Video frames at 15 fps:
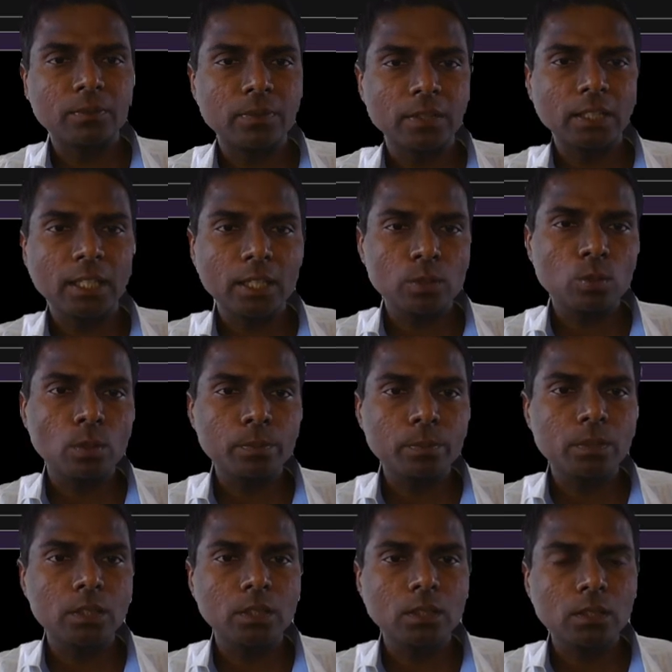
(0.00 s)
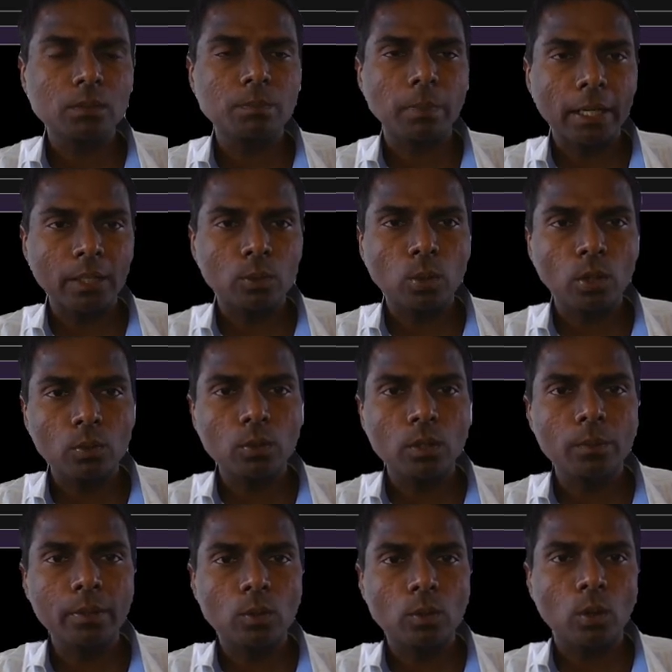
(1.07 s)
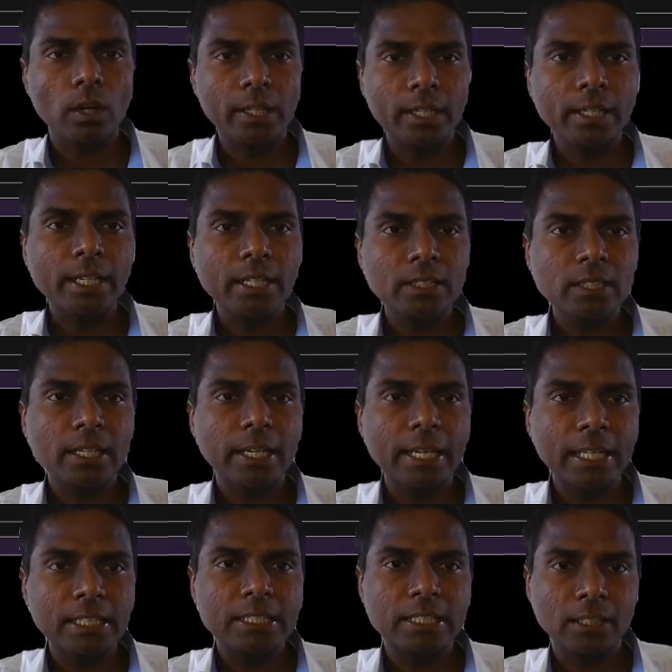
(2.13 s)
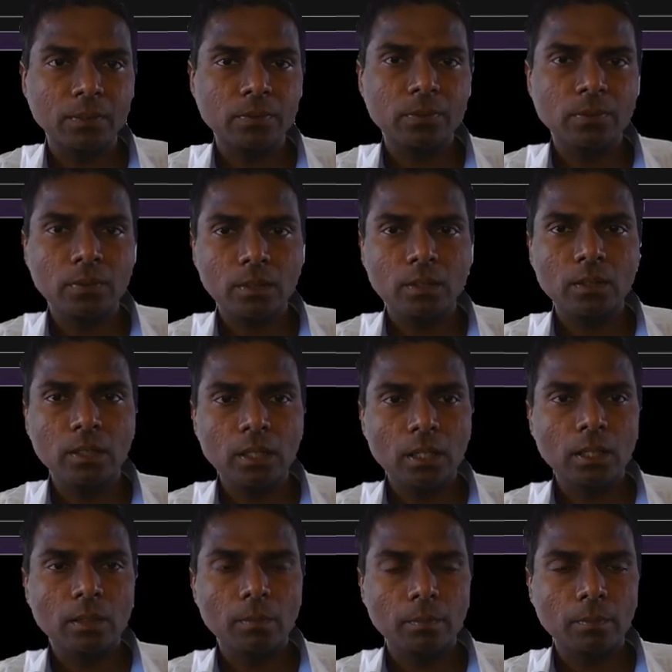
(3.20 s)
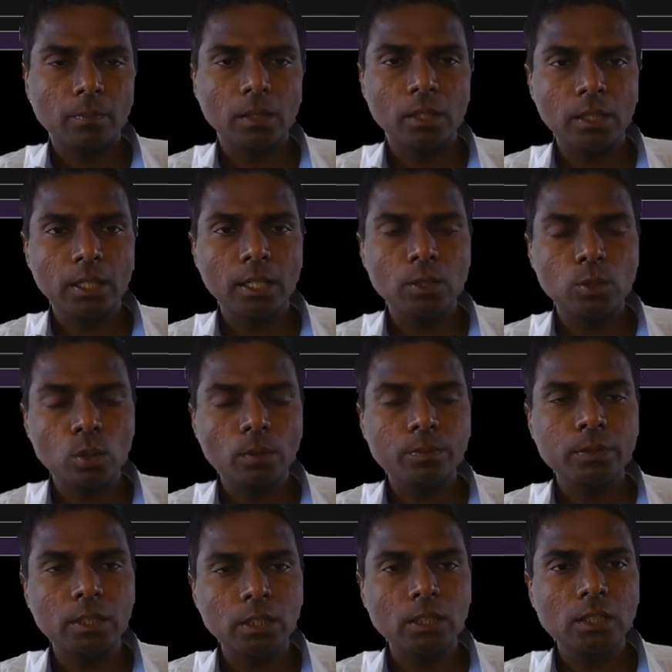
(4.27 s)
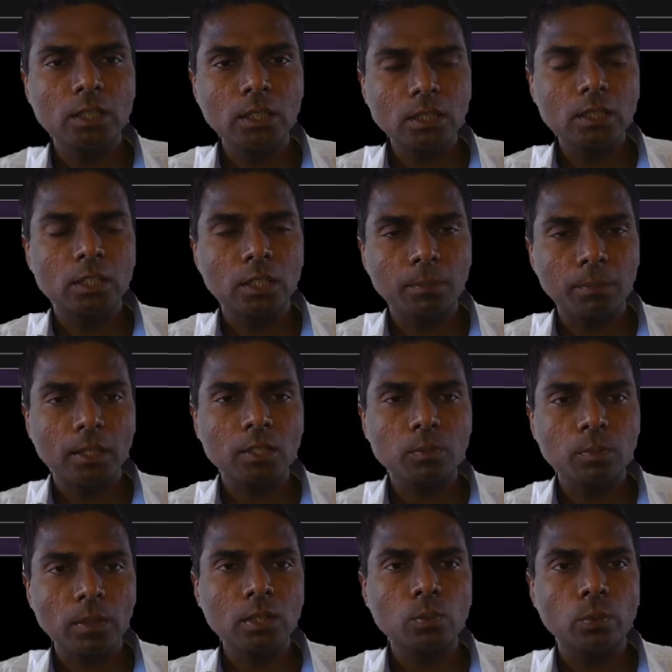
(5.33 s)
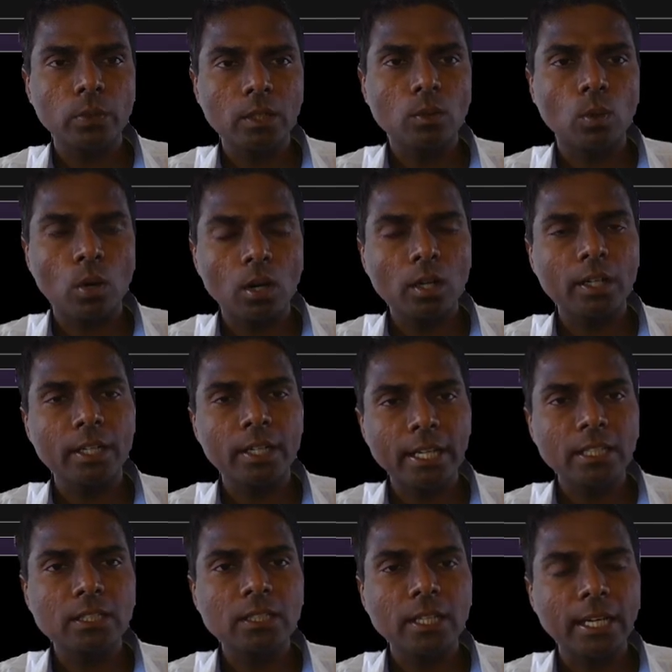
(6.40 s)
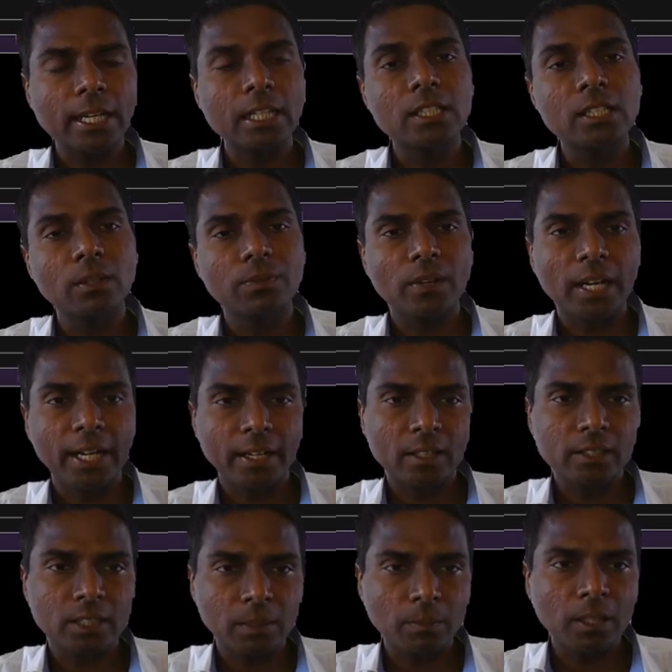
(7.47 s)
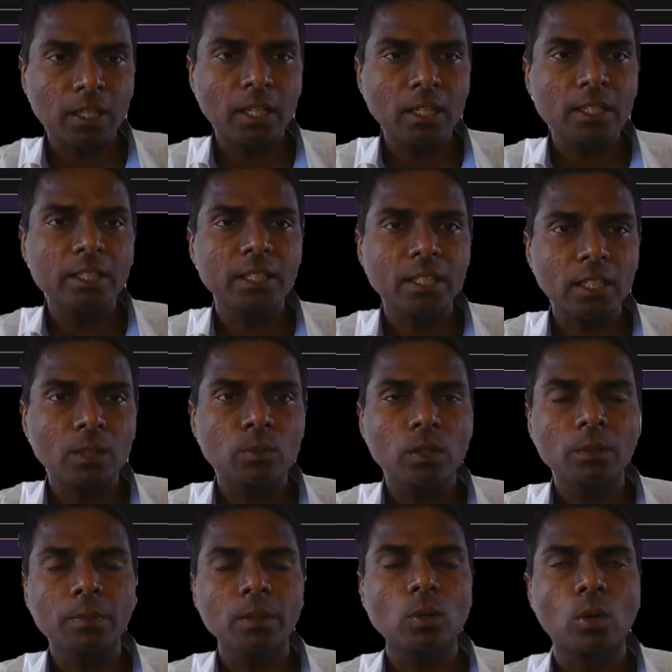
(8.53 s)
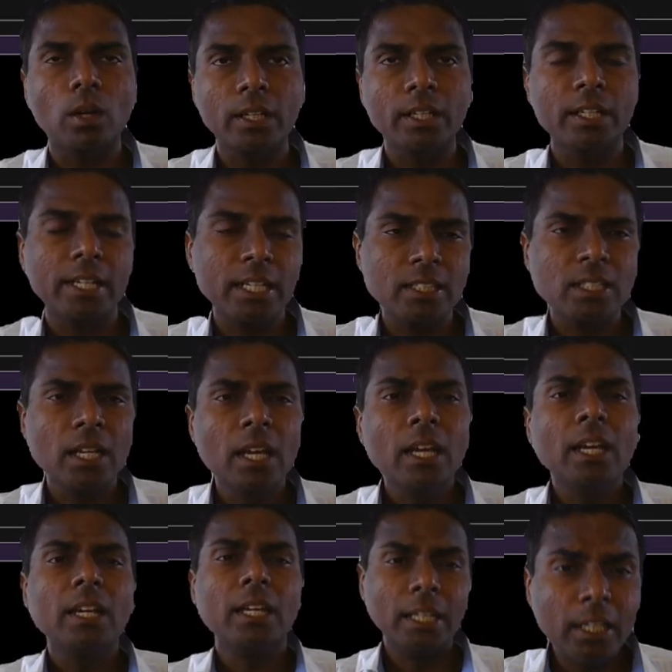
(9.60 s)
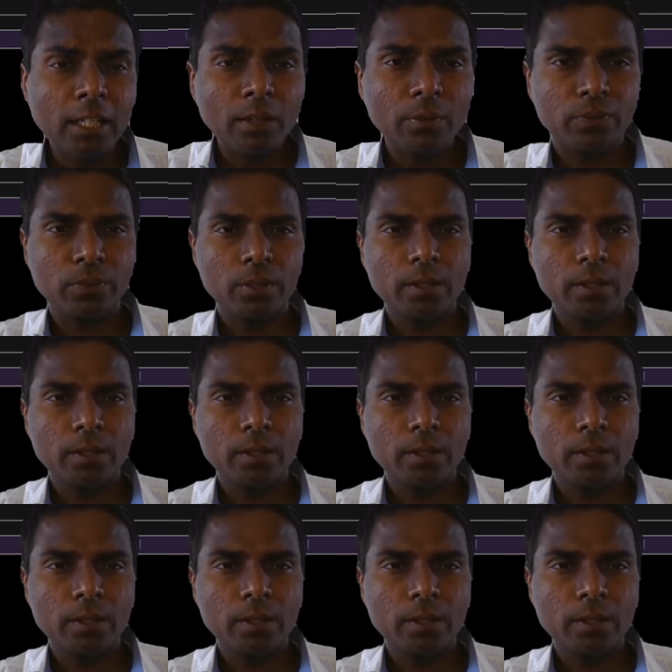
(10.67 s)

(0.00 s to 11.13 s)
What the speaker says: In case of Python we'll be calling it as else if. In case of C++, we called it as else if ladder. Similarly, here we'll be calling it as elif.